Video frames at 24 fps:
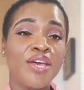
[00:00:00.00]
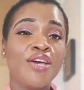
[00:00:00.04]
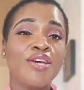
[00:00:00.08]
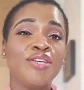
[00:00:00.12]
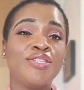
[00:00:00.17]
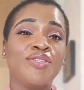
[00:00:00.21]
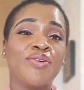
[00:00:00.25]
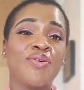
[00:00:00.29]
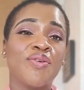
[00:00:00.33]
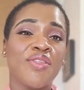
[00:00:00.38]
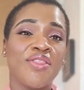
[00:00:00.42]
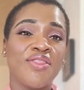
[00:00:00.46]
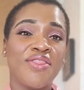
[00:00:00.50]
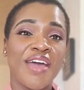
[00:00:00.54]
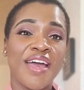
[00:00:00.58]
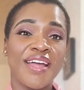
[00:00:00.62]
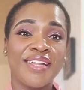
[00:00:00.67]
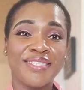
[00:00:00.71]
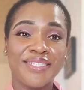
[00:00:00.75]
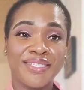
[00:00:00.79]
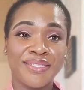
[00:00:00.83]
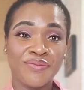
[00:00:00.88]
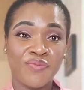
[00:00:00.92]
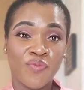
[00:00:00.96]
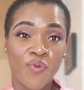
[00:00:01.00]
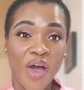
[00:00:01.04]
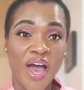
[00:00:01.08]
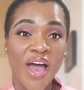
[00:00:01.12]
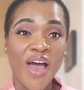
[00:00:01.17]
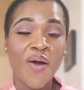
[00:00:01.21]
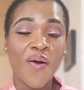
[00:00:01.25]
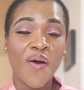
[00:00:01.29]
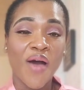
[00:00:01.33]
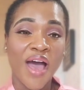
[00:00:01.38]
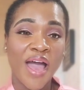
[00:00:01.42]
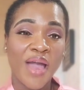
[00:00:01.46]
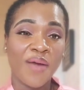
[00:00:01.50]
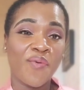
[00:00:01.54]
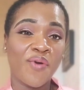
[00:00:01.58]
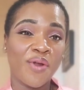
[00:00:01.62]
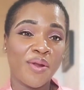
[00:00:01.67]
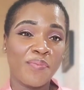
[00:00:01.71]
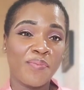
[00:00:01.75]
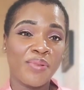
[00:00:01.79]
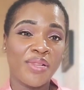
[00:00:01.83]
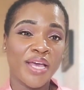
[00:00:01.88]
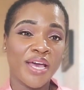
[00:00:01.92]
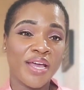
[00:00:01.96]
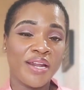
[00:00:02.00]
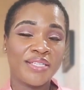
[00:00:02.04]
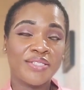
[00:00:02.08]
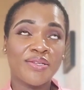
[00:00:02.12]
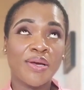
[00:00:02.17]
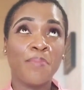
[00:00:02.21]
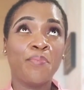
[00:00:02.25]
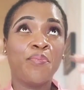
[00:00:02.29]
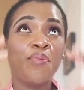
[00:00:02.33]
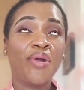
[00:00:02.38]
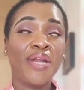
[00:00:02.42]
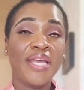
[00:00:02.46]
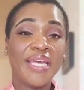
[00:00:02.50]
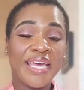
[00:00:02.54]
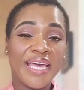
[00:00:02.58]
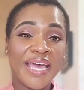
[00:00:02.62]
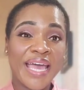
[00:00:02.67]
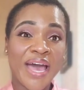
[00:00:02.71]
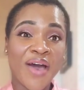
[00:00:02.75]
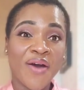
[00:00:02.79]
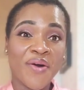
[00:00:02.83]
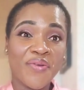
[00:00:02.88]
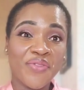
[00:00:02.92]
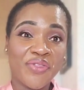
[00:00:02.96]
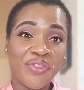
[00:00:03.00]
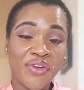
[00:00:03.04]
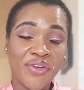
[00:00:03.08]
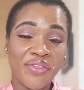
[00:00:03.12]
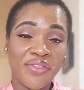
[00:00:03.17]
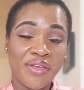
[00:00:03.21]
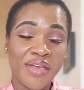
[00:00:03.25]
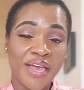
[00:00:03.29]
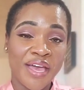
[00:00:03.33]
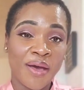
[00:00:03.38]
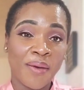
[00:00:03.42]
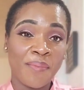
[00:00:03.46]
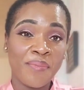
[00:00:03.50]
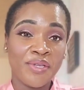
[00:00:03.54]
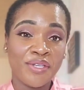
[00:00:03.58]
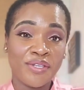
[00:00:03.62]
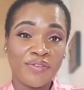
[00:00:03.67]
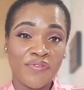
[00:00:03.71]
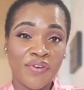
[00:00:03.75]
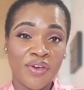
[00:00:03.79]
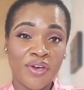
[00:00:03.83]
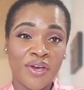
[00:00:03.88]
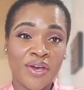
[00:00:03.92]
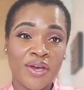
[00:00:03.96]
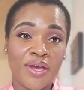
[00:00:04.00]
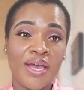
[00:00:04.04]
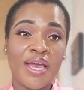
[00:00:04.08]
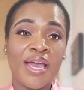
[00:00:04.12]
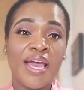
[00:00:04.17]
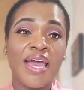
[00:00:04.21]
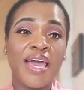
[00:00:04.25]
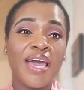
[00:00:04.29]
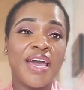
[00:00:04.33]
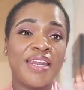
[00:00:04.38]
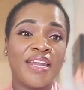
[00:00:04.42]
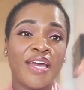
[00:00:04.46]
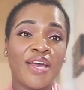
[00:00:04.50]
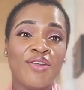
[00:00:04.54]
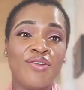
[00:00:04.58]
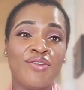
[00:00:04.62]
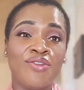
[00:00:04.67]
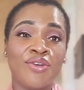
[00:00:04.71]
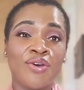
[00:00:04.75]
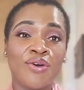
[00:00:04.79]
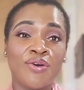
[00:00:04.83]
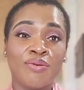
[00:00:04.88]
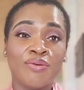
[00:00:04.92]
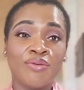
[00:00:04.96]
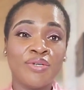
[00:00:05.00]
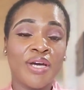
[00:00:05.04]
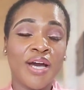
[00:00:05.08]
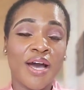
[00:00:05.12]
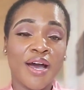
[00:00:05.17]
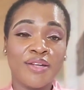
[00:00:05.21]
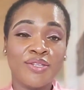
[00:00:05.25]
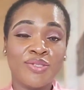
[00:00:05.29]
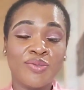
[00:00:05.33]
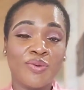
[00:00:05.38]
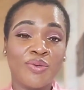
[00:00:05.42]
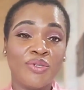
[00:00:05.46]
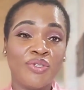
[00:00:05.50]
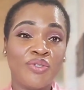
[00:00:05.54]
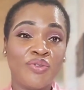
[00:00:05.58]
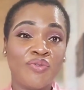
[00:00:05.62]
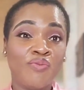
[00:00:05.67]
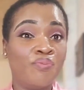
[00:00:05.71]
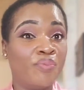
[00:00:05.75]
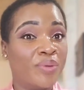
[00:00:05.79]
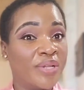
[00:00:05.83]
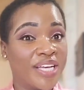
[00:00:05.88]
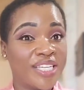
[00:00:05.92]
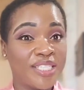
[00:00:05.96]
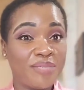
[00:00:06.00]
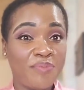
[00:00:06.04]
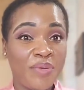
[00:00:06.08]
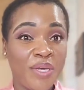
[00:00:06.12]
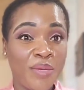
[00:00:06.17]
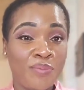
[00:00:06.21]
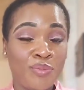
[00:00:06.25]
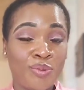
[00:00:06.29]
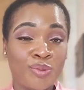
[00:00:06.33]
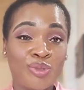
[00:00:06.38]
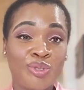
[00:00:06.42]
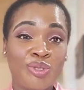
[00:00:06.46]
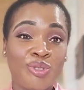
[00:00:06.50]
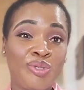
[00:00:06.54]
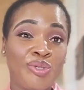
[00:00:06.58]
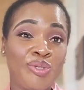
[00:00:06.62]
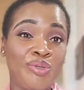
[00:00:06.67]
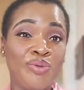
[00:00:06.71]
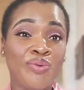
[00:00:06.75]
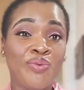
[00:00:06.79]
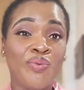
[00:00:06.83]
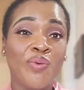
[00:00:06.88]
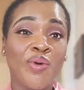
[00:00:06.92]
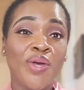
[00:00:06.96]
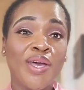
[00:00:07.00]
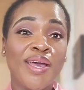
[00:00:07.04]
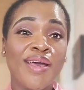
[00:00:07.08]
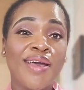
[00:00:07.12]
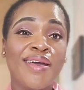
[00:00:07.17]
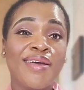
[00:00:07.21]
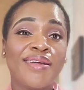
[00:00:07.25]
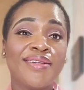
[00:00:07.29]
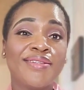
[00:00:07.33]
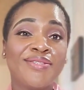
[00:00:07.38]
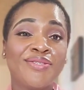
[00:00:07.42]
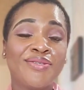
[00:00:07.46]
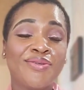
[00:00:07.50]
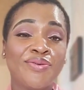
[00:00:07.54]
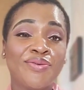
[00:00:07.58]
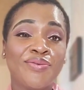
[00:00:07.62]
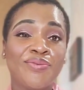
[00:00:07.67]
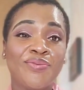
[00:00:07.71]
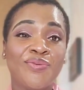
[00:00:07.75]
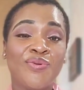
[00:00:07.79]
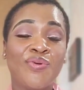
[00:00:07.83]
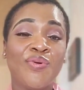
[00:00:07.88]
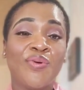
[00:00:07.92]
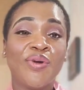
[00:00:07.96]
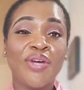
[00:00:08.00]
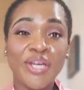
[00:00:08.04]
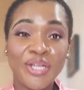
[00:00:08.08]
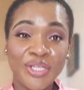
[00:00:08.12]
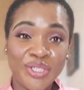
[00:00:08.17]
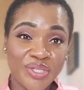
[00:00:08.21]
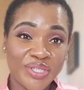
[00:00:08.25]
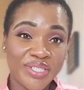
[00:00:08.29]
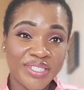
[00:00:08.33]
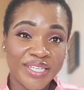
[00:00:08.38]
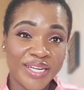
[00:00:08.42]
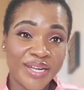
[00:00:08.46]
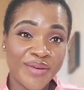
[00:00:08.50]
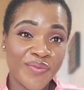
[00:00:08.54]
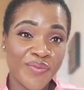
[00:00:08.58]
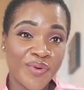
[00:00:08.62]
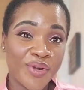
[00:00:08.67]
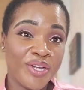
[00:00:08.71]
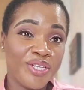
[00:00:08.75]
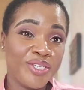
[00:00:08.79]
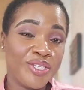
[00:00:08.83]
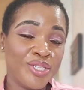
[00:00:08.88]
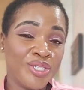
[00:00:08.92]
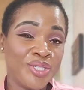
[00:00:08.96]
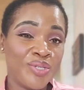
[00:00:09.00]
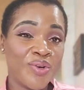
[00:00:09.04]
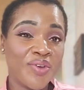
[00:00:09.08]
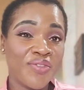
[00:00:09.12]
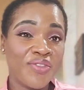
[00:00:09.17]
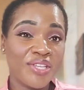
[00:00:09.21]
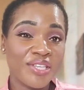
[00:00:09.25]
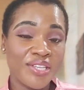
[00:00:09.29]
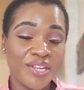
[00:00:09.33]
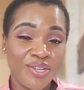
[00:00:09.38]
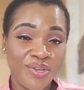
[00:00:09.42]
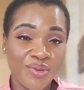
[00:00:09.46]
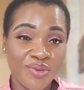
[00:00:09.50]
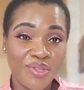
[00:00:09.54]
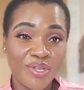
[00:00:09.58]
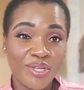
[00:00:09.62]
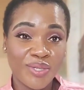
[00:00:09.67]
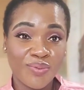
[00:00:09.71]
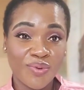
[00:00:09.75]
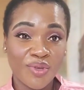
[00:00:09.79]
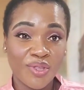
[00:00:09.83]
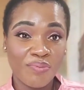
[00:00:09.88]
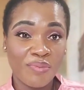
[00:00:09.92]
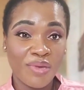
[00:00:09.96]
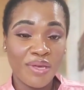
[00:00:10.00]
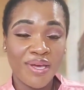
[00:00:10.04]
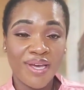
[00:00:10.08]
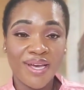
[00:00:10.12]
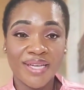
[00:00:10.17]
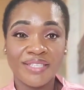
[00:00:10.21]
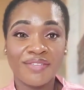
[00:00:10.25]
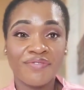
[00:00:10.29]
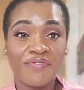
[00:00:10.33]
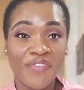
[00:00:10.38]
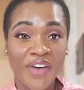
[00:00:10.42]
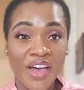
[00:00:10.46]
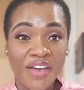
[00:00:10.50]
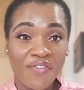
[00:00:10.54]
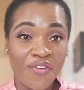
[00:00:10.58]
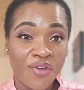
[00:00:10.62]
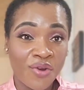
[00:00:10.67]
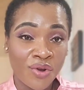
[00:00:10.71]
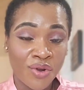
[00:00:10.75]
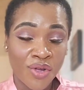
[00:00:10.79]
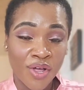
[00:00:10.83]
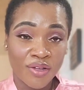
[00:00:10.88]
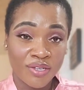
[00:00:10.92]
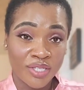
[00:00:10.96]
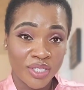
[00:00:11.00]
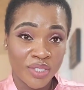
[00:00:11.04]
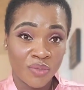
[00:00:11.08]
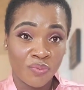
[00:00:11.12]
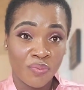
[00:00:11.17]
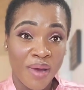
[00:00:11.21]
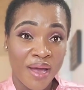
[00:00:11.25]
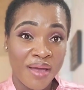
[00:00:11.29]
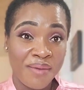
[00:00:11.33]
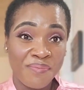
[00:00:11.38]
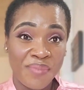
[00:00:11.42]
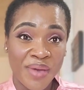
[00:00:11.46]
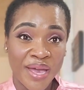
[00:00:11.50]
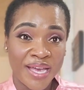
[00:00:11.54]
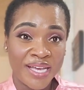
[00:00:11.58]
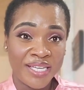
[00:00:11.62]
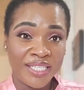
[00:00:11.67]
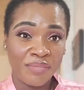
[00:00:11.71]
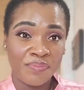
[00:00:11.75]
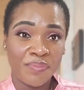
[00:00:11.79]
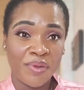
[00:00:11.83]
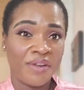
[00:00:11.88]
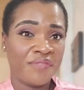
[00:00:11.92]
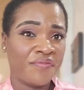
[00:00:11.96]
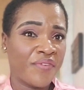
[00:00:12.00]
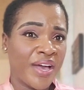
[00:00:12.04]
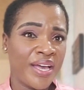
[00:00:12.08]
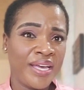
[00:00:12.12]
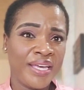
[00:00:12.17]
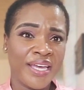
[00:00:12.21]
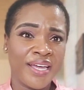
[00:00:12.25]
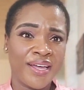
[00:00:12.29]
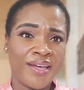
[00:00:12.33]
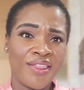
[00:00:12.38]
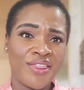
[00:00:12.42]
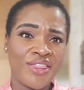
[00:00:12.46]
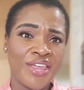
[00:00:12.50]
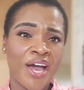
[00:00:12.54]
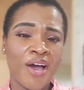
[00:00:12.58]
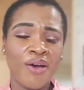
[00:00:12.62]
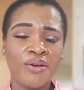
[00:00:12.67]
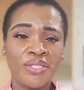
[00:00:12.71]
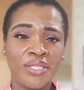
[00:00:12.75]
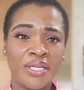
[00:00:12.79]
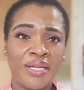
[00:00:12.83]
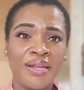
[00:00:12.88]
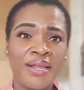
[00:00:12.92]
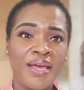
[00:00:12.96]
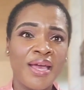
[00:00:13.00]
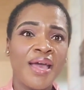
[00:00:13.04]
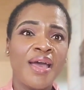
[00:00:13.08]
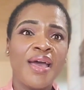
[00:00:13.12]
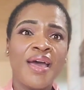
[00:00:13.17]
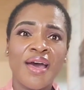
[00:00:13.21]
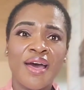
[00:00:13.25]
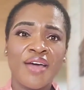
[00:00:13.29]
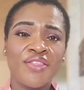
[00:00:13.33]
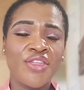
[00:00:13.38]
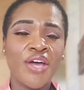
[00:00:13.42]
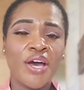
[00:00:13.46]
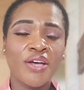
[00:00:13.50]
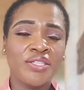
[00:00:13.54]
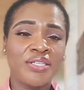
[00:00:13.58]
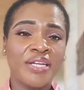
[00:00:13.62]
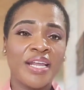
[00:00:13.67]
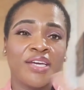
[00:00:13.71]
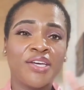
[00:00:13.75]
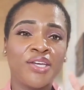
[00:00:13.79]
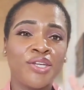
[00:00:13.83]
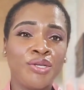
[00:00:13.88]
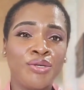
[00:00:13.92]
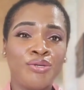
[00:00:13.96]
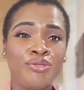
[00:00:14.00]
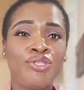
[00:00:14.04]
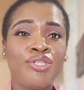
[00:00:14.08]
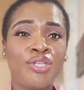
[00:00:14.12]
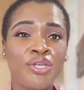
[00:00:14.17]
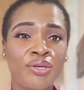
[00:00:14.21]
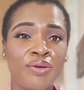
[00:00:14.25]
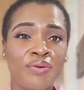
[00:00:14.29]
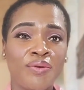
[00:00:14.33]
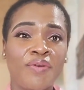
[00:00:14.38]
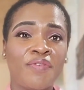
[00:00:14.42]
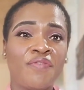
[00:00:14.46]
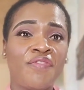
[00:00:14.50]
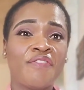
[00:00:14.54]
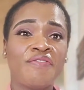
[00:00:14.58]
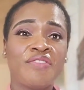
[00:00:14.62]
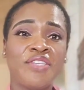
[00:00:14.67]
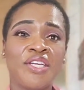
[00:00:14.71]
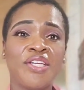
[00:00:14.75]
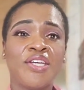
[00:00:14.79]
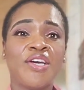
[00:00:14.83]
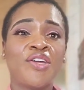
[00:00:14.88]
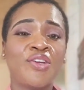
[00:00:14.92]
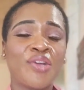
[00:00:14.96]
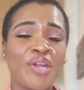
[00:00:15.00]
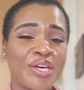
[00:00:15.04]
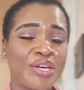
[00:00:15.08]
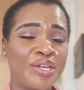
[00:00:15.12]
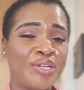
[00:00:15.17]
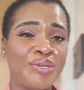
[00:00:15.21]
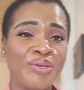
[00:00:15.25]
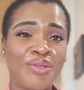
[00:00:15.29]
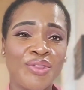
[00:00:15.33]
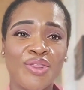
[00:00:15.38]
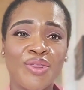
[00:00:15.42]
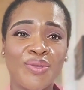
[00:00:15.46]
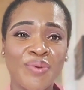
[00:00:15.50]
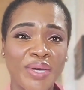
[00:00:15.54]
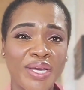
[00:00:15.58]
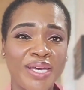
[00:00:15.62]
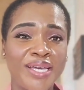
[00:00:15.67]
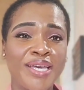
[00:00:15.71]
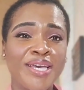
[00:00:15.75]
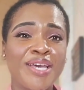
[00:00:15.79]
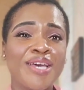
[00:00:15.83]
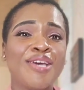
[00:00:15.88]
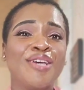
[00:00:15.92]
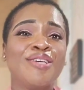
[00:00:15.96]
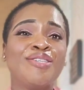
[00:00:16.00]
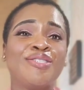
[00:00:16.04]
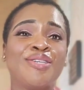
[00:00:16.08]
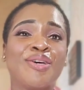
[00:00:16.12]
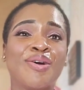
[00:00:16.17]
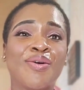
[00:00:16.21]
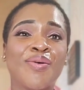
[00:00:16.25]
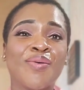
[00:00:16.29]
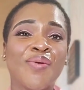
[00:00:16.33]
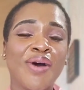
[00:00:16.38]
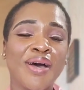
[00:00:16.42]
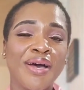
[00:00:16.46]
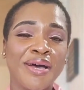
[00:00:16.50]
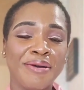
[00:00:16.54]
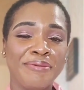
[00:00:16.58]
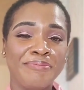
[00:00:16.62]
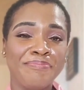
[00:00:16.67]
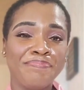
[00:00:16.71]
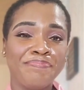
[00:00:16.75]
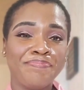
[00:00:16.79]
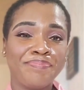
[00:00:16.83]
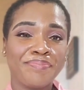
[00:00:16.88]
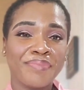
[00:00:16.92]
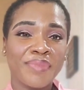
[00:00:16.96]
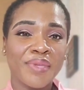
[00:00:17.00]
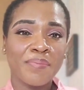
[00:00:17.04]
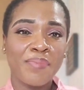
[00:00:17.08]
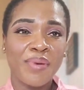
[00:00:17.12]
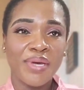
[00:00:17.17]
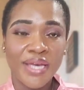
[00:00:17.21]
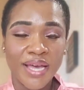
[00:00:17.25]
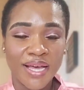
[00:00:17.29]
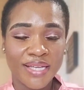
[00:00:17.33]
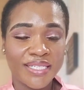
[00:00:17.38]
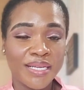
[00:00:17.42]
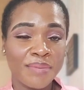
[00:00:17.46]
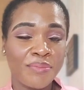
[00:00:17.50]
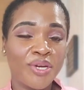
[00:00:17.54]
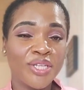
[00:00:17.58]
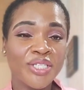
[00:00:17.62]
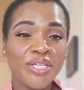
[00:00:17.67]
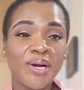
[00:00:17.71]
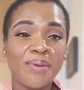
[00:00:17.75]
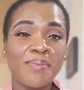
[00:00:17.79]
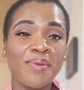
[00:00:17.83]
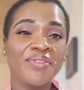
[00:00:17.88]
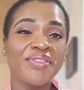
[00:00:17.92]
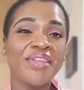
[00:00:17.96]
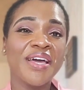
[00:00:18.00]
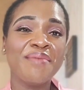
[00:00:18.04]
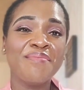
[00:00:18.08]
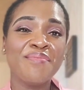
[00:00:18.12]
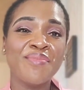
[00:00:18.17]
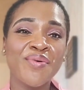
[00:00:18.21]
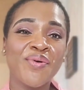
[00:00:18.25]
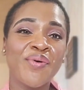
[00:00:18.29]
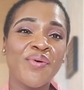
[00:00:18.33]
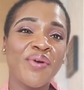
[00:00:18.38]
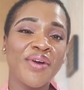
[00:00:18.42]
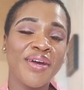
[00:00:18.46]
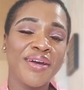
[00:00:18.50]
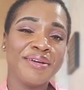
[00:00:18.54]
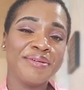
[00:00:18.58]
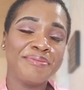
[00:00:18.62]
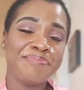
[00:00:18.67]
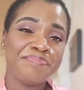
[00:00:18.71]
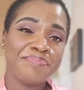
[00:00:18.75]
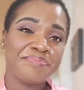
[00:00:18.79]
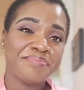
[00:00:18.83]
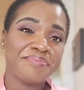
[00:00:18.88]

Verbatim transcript: So that's how I want to plan. So I'm putting it out there in the atmosphere, and I know God's going to bless people to to who are interested in wanting to join this and do this with me, because five hundred dollars is my base. But if I get a thousand, a thousand I can do two, fifteen hundred I can do three. So, um, but yes, I'm going to talk about that more